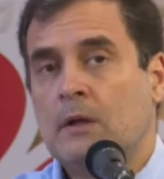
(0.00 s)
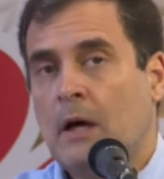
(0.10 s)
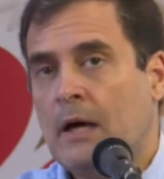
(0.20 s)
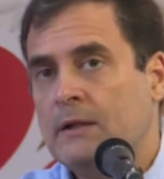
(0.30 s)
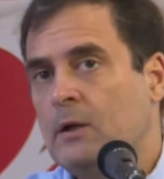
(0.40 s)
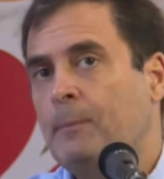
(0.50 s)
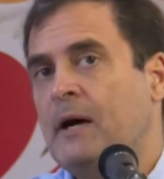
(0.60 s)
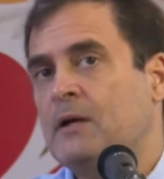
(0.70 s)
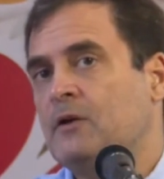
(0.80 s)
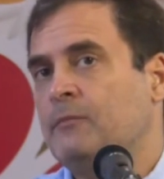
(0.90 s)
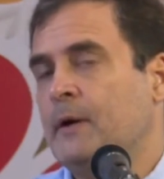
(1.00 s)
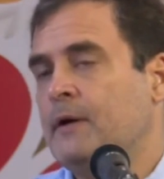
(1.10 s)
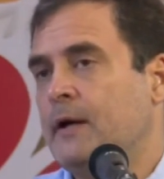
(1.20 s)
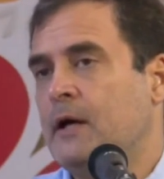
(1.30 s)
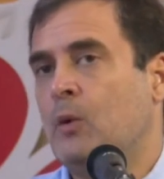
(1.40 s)
The other part of
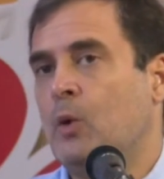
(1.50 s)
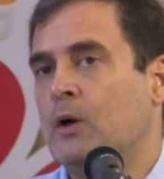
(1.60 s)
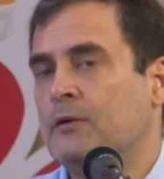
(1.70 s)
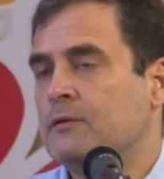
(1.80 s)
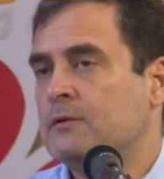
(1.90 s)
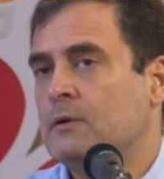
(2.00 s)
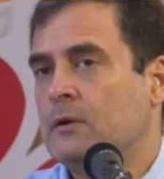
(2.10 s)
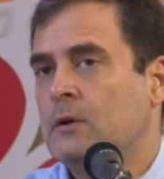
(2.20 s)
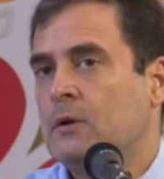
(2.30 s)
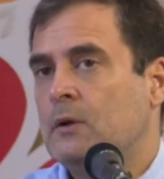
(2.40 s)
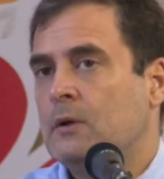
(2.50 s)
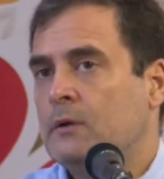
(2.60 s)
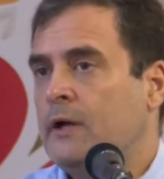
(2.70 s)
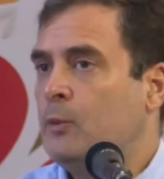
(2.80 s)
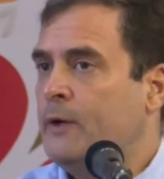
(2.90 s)
MGNREGA was
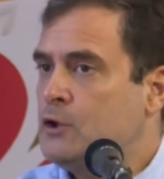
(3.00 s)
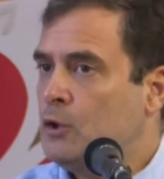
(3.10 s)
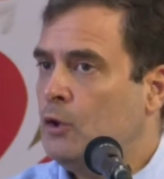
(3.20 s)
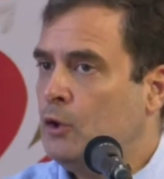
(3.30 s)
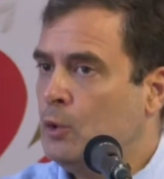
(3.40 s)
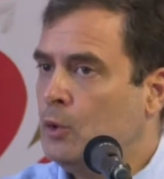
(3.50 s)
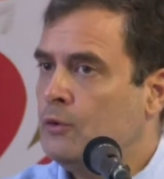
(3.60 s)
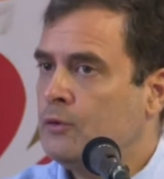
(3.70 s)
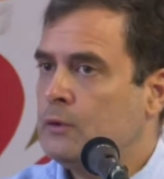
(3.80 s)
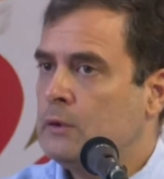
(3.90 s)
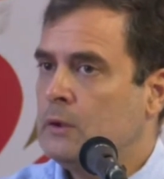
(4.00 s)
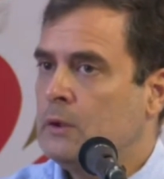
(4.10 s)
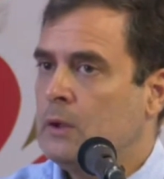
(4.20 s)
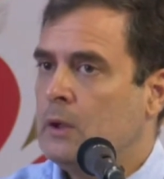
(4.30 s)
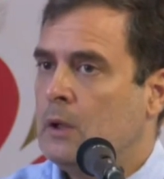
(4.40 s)
that we should use
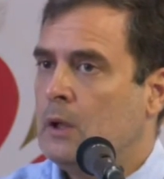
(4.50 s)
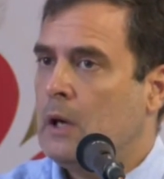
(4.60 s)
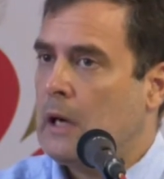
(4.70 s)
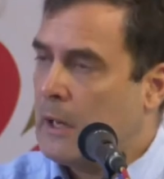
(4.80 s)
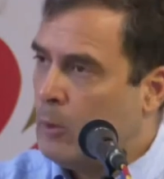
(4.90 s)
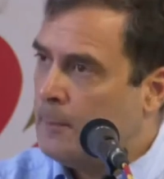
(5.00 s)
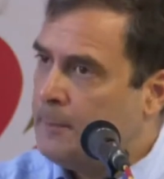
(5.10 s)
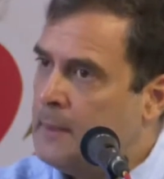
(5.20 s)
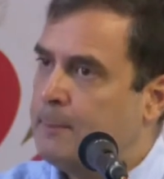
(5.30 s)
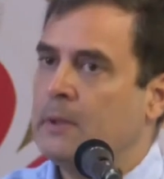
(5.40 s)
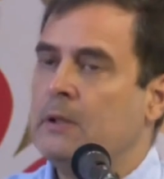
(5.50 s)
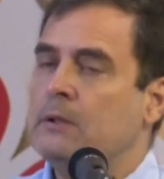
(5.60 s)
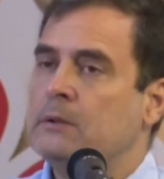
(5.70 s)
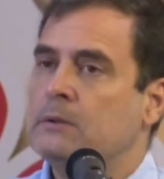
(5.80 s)
our people